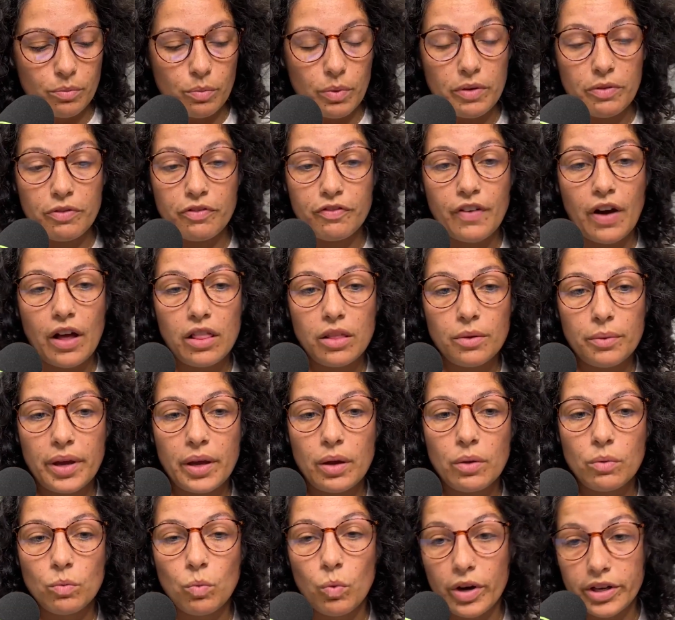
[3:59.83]

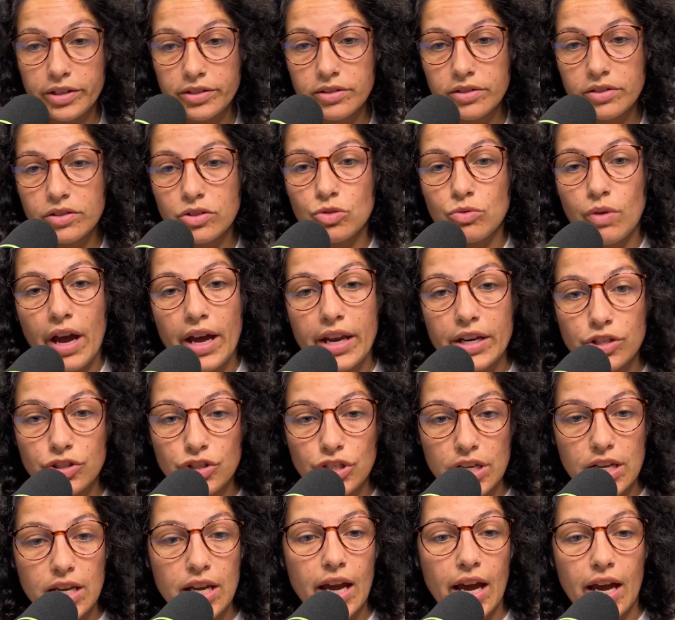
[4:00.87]
following one
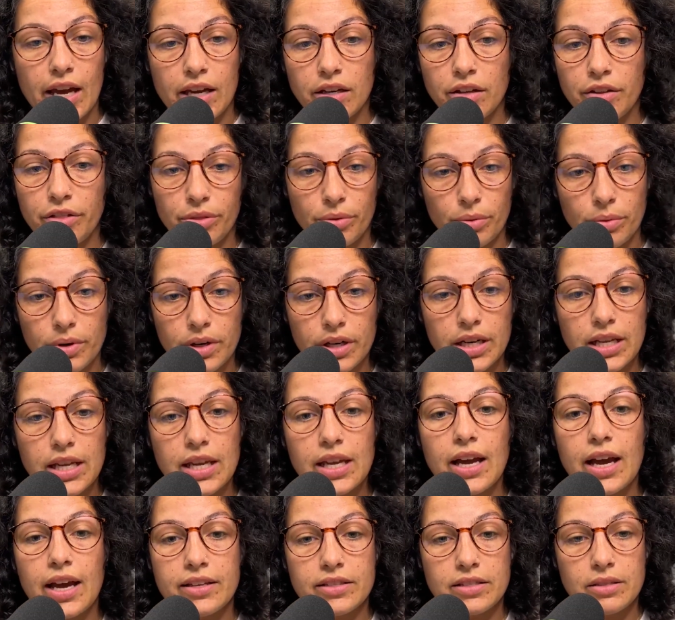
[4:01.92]
strategy and authority
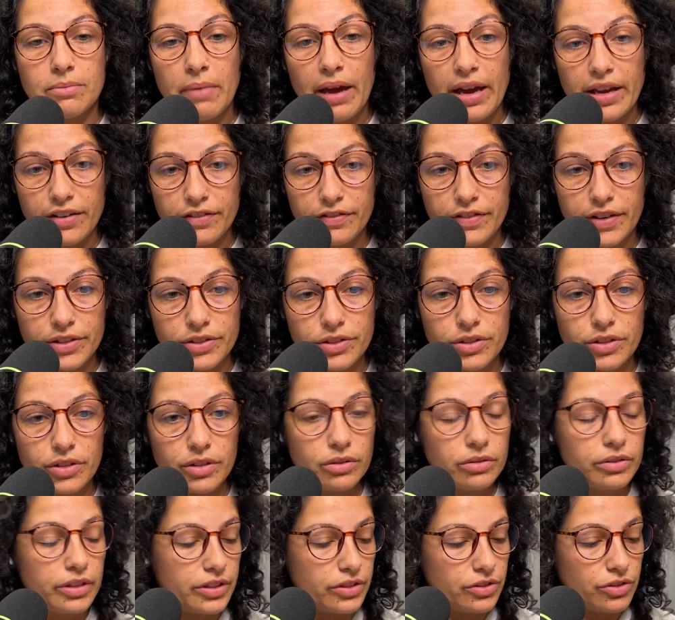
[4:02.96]
as a manifestor,
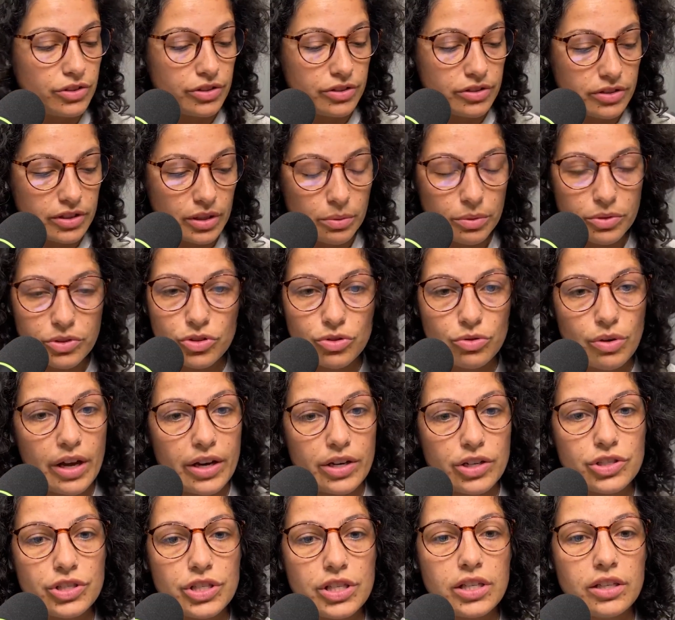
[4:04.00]
let's just stick with
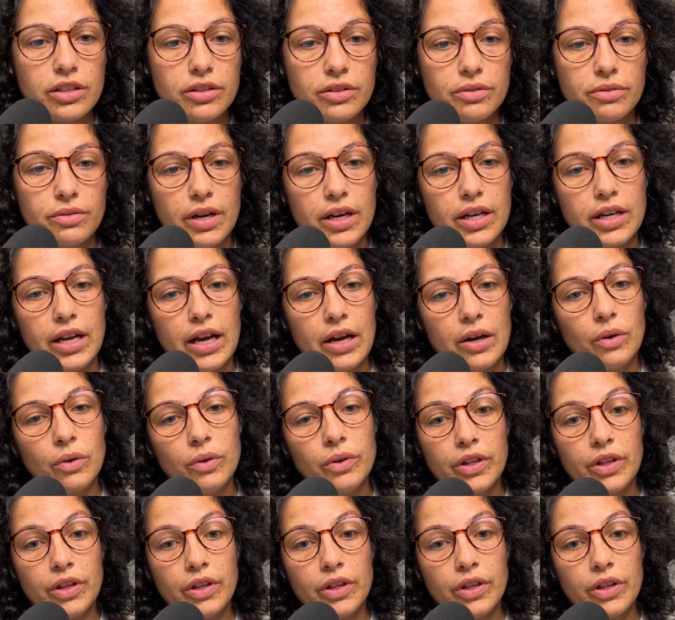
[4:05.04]
strategy right now,